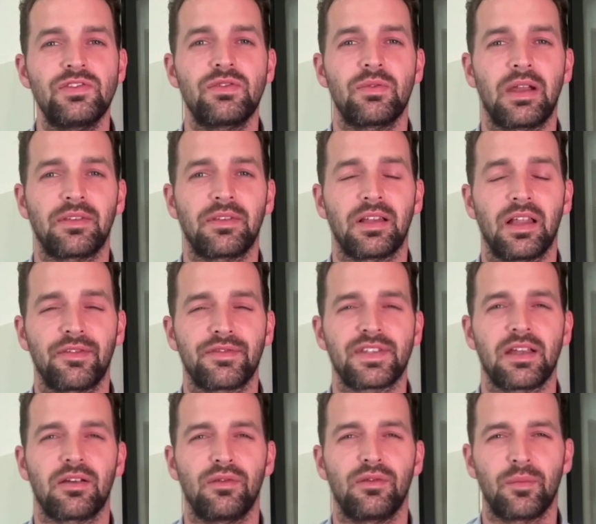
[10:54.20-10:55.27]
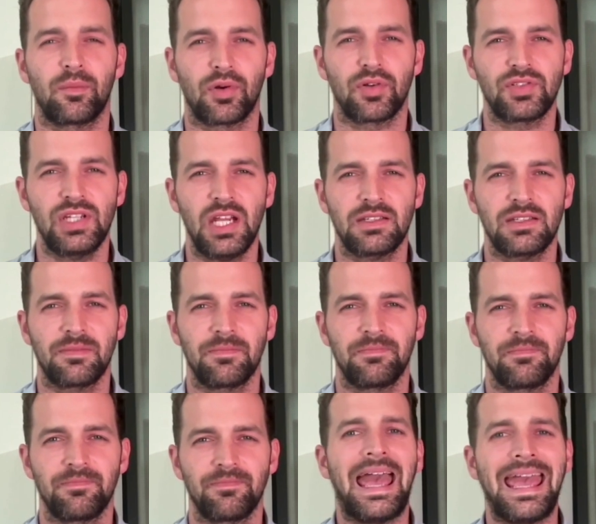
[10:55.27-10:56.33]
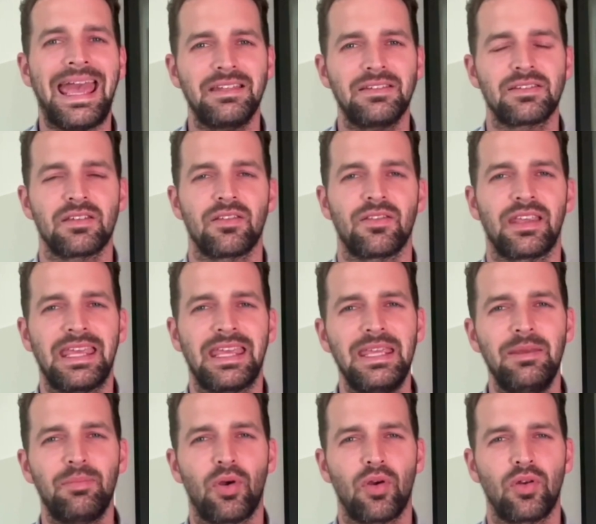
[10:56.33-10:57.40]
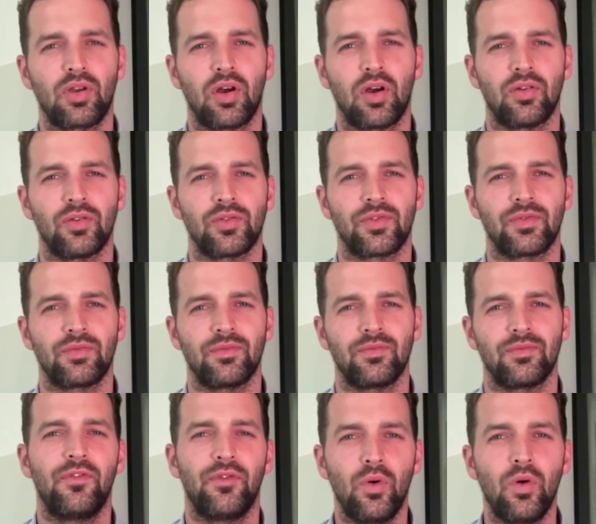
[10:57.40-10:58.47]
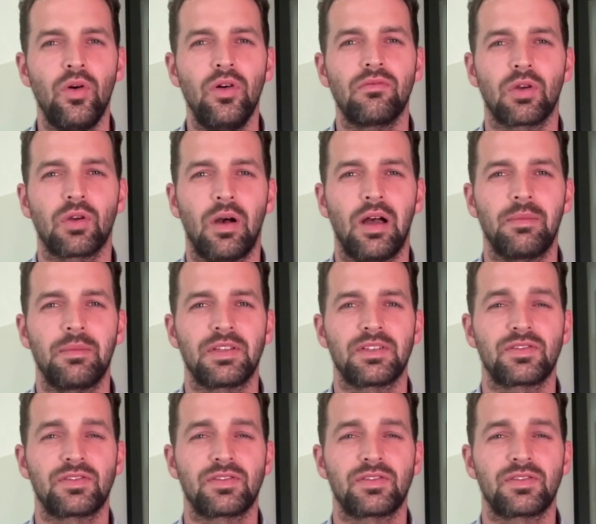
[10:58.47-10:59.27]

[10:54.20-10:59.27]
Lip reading: throughout the lifecycle of the project, and the key protocols for requirements